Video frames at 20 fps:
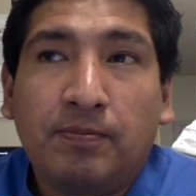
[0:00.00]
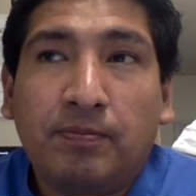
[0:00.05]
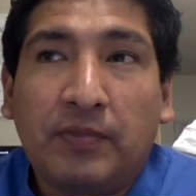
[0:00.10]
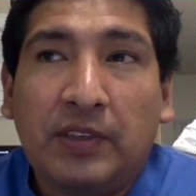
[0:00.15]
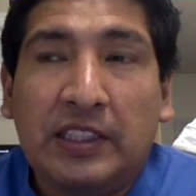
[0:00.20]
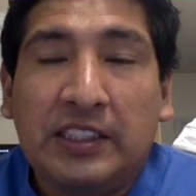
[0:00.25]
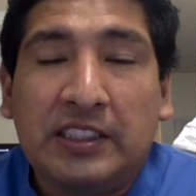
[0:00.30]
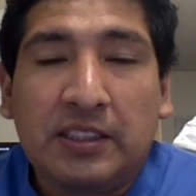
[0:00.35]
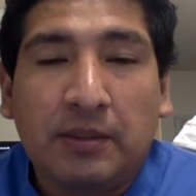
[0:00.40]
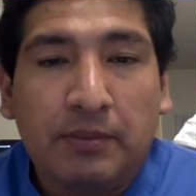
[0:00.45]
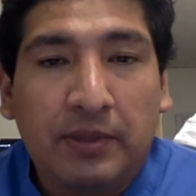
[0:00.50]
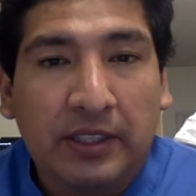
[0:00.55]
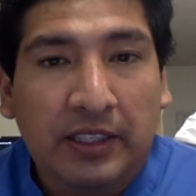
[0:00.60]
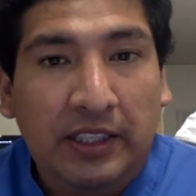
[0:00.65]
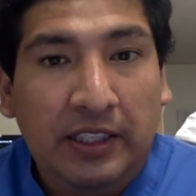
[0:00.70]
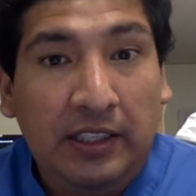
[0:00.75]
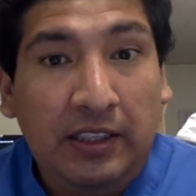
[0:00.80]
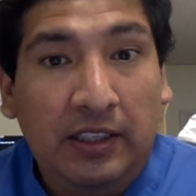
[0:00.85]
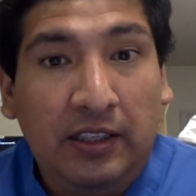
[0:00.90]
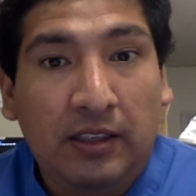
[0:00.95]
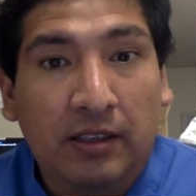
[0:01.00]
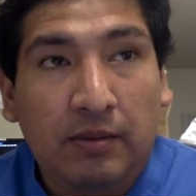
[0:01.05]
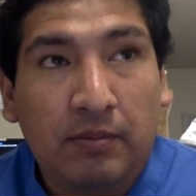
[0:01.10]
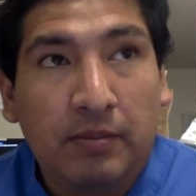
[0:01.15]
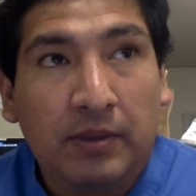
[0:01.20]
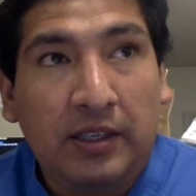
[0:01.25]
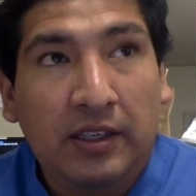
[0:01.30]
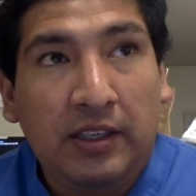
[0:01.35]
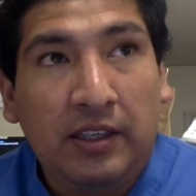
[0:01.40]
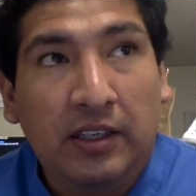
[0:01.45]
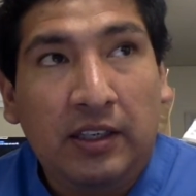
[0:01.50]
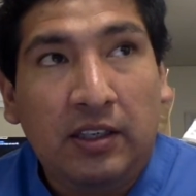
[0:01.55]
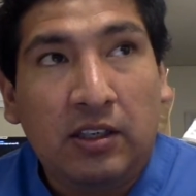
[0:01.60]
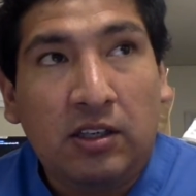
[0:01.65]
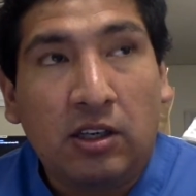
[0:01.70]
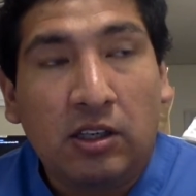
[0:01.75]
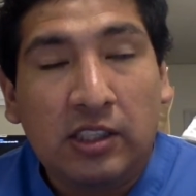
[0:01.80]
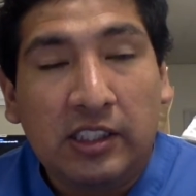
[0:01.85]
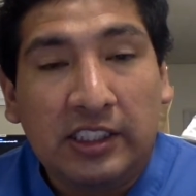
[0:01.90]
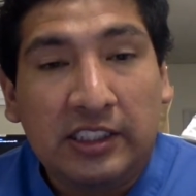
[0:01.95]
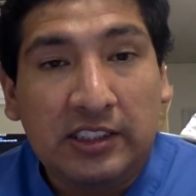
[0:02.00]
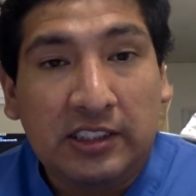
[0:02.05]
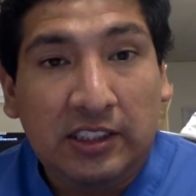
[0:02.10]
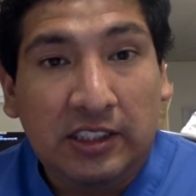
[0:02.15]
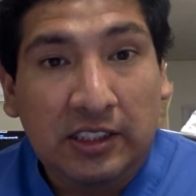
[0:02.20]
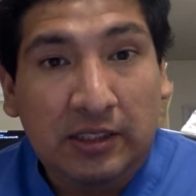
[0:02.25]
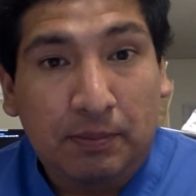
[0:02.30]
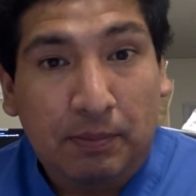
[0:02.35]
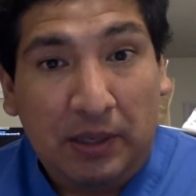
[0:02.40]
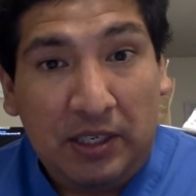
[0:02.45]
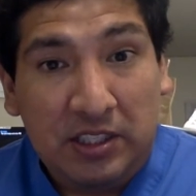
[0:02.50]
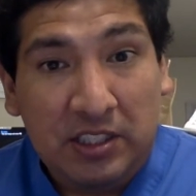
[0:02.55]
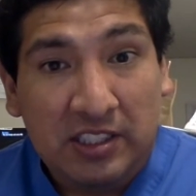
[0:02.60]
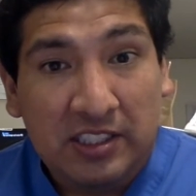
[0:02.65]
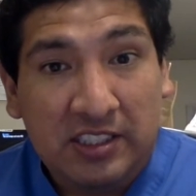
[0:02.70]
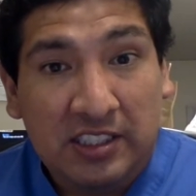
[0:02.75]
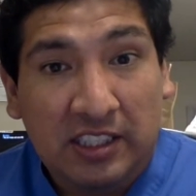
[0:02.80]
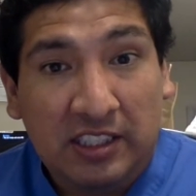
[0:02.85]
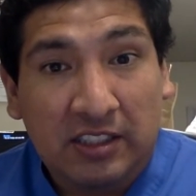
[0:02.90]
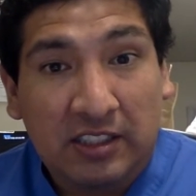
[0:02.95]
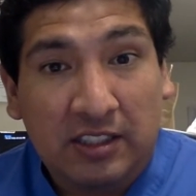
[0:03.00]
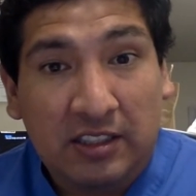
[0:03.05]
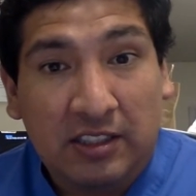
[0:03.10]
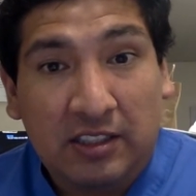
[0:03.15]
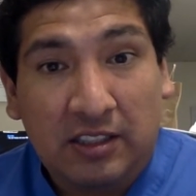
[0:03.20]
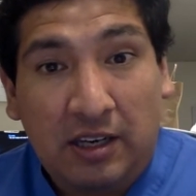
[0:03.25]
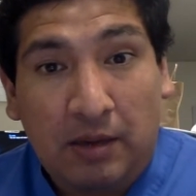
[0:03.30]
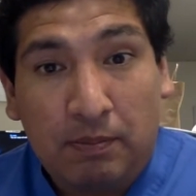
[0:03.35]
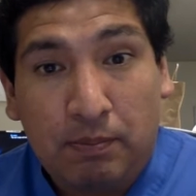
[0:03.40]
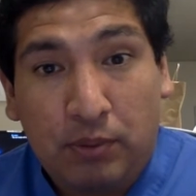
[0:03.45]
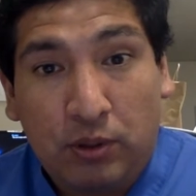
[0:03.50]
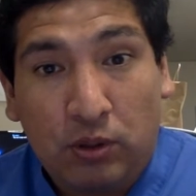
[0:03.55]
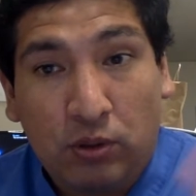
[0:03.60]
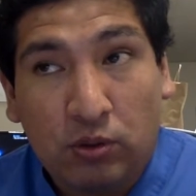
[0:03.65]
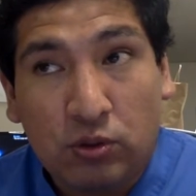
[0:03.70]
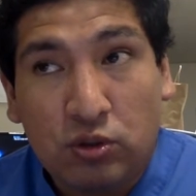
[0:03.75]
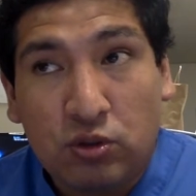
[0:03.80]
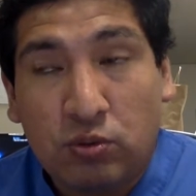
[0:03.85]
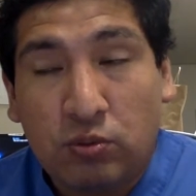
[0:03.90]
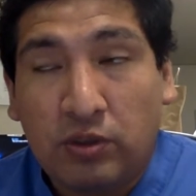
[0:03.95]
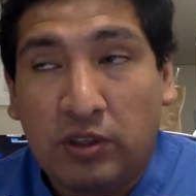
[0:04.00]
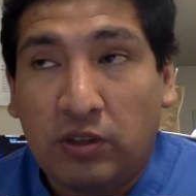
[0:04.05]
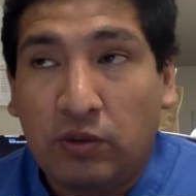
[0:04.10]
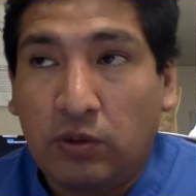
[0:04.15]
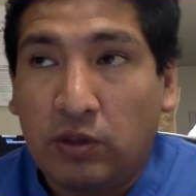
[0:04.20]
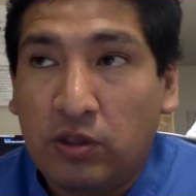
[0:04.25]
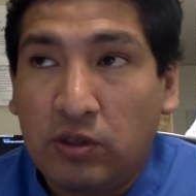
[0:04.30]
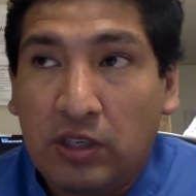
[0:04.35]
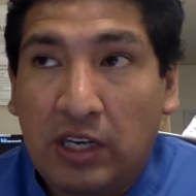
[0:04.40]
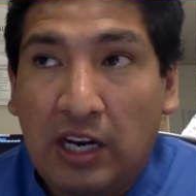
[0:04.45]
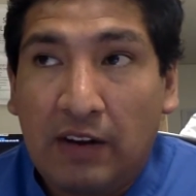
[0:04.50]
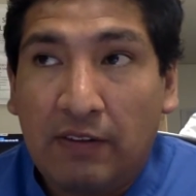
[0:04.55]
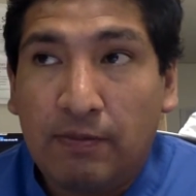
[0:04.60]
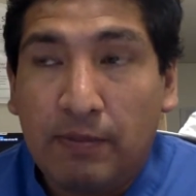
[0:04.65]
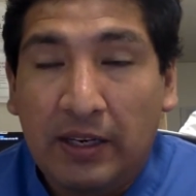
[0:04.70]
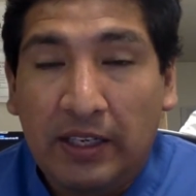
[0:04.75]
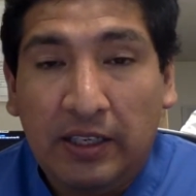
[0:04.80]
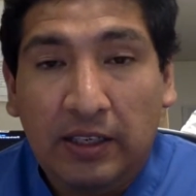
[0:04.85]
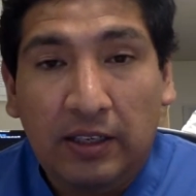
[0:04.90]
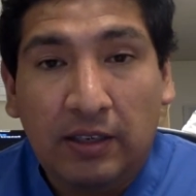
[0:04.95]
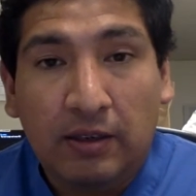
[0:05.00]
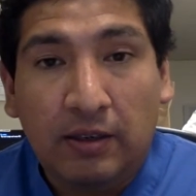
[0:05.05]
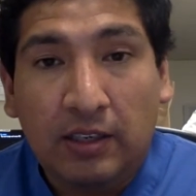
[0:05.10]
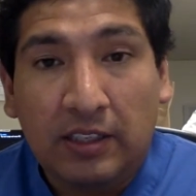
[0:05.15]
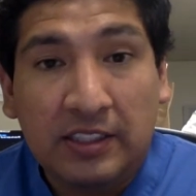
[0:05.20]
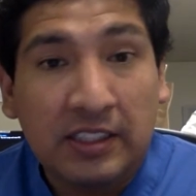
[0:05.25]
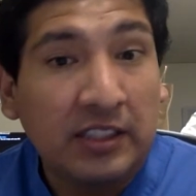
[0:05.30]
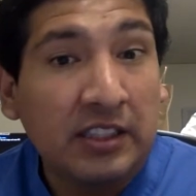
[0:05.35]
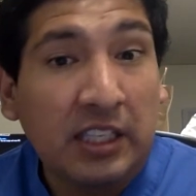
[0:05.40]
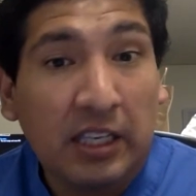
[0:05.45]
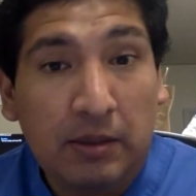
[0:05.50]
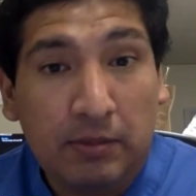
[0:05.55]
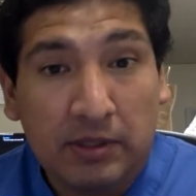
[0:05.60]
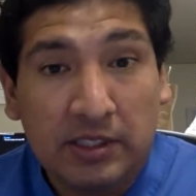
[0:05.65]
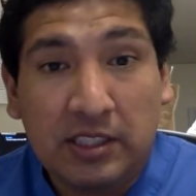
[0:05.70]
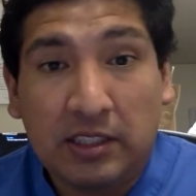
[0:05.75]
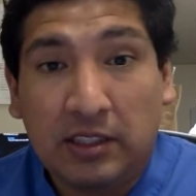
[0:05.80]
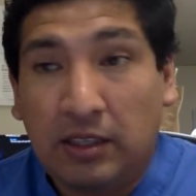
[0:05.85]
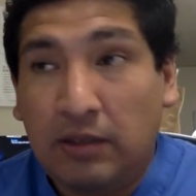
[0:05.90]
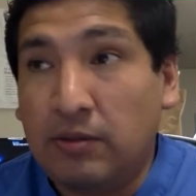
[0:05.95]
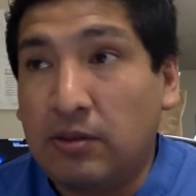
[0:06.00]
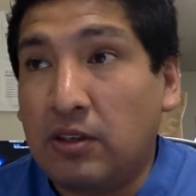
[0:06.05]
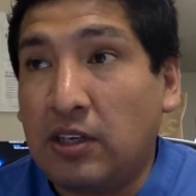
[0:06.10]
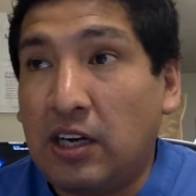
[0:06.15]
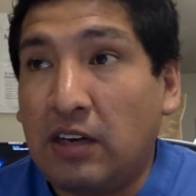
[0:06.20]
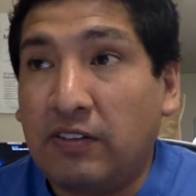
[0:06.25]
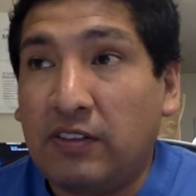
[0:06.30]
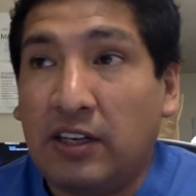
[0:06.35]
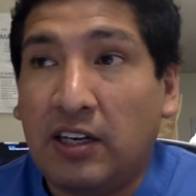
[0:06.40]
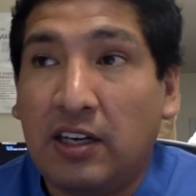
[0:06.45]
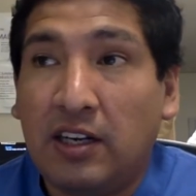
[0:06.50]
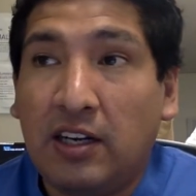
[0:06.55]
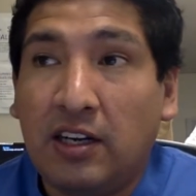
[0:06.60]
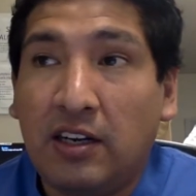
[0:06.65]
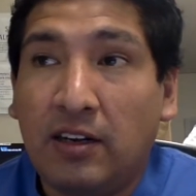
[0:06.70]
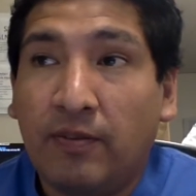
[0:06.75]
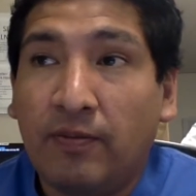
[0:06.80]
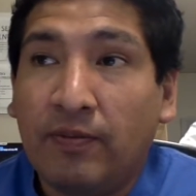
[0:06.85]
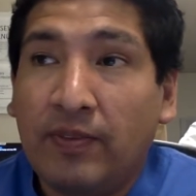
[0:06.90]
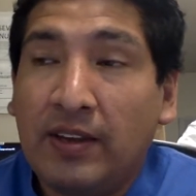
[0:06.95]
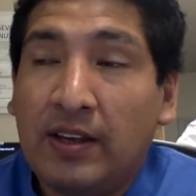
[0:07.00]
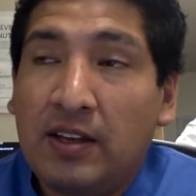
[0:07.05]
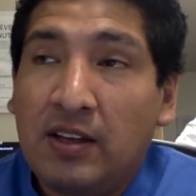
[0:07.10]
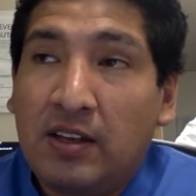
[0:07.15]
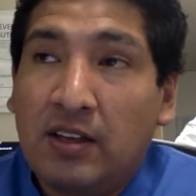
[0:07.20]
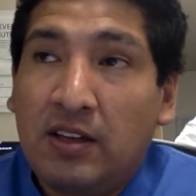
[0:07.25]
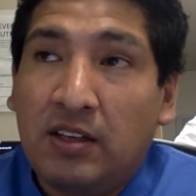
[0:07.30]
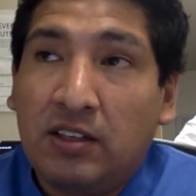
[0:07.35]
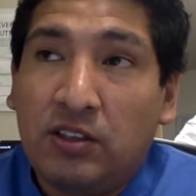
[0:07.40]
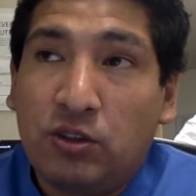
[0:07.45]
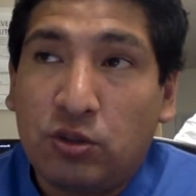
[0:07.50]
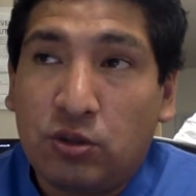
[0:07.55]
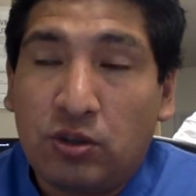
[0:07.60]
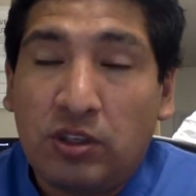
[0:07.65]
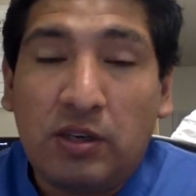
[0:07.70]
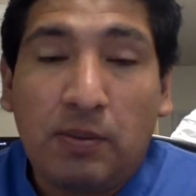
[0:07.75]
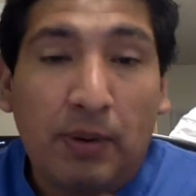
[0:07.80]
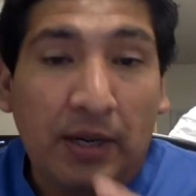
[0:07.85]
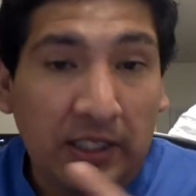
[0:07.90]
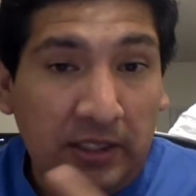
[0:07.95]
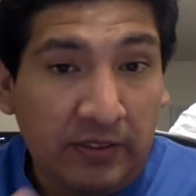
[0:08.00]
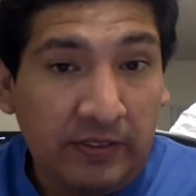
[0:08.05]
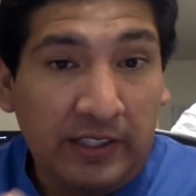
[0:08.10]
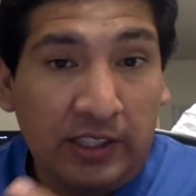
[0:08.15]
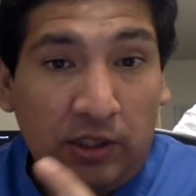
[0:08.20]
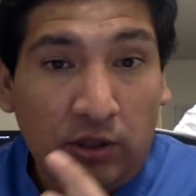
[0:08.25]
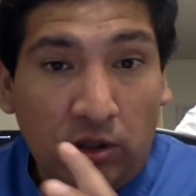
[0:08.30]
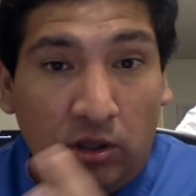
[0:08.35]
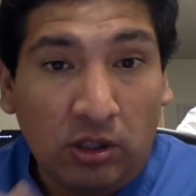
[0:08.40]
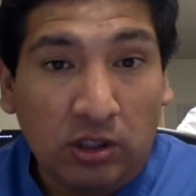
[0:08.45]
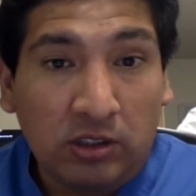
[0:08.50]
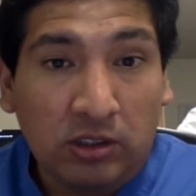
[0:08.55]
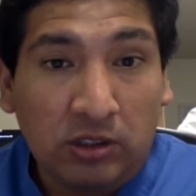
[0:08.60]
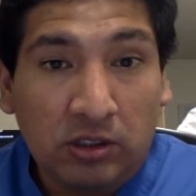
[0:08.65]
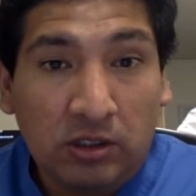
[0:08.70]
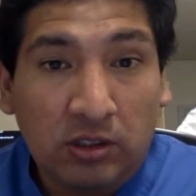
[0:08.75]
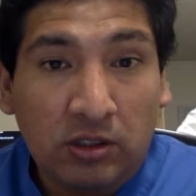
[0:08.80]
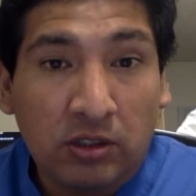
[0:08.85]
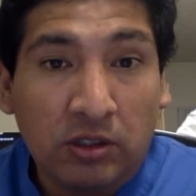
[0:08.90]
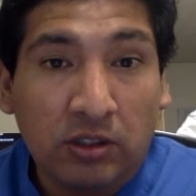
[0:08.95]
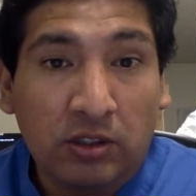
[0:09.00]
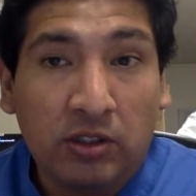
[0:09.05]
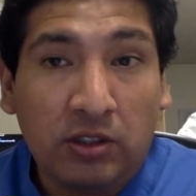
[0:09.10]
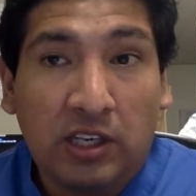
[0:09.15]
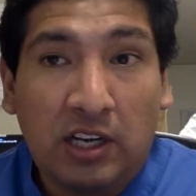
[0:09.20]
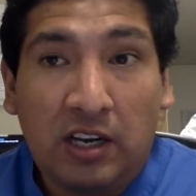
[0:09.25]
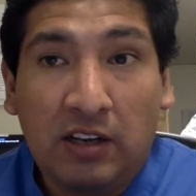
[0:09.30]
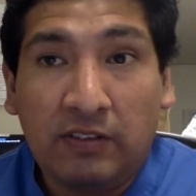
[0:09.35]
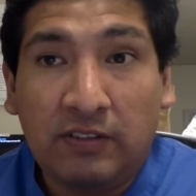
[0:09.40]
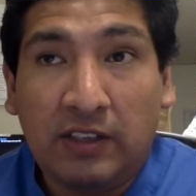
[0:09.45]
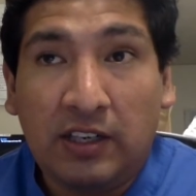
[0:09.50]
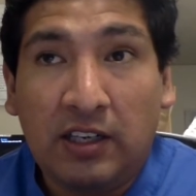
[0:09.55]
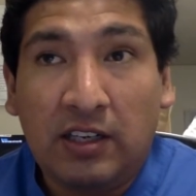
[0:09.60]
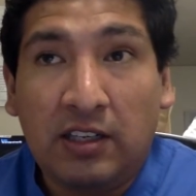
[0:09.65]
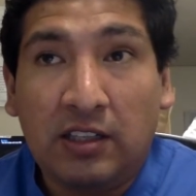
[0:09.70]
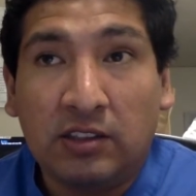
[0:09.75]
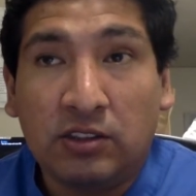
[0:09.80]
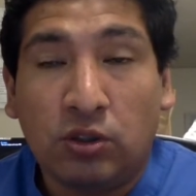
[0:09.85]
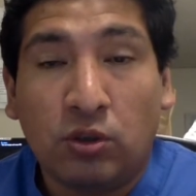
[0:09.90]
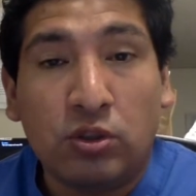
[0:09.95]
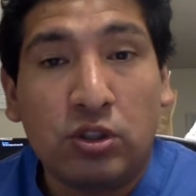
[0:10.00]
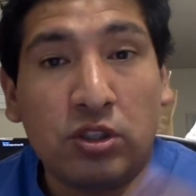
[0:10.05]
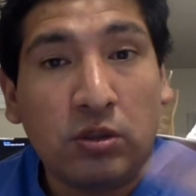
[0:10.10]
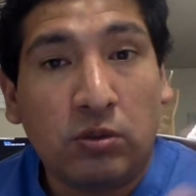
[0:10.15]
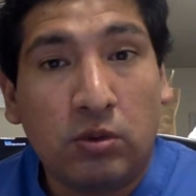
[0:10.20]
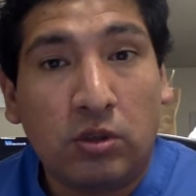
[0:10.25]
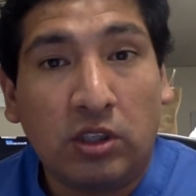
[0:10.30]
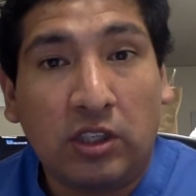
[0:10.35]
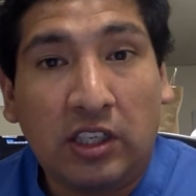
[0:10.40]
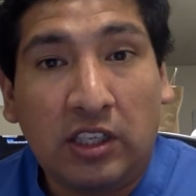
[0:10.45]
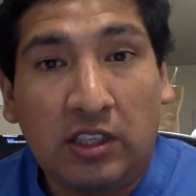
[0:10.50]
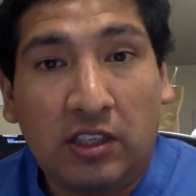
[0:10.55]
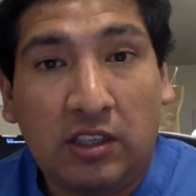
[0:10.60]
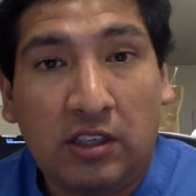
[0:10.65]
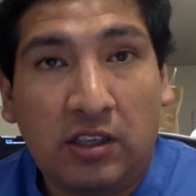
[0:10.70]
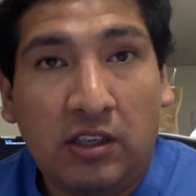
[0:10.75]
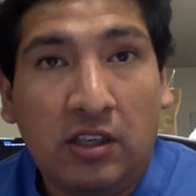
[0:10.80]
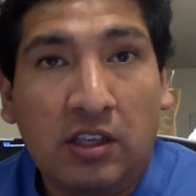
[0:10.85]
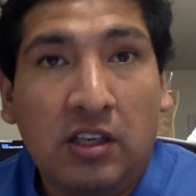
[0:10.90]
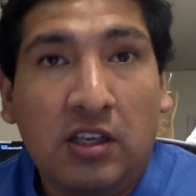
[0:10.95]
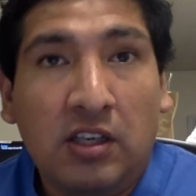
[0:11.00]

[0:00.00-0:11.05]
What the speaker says: It's a very, very holistic patient-centered approach where you have many. It's a team. You have usually a palliative care doctor. You have a social worker.